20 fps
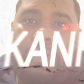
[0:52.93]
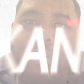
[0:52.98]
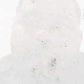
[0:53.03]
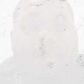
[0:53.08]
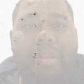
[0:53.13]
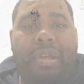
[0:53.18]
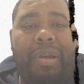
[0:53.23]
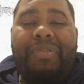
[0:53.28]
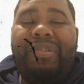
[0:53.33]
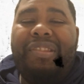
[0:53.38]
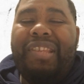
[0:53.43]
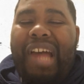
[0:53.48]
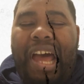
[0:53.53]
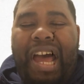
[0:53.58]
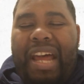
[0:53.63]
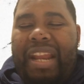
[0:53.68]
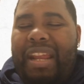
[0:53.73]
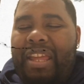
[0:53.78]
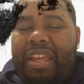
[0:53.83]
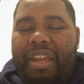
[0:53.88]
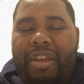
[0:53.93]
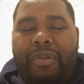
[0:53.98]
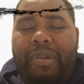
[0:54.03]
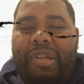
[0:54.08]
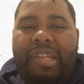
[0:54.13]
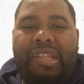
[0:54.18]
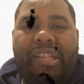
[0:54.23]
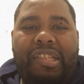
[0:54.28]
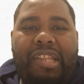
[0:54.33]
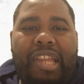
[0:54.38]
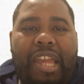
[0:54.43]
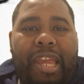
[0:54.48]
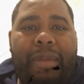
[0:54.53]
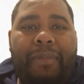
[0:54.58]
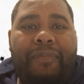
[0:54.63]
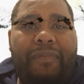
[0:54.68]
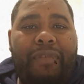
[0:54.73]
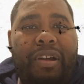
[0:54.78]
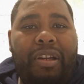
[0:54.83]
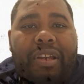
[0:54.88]
I'm tired of hearing the
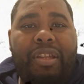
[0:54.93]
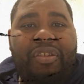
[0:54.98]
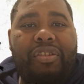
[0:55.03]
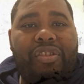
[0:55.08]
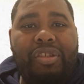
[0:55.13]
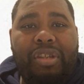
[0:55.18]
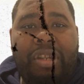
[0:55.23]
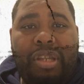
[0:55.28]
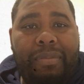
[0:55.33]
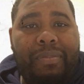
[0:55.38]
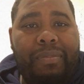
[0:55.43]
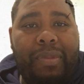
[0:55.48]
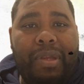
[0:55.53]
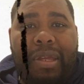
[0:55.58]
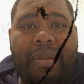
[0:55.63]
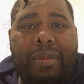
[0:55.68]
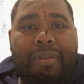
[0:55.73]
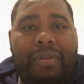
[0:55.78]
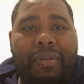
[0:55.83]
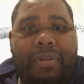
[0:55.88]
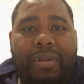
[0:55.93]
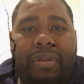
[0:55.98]
same fucking shit, man.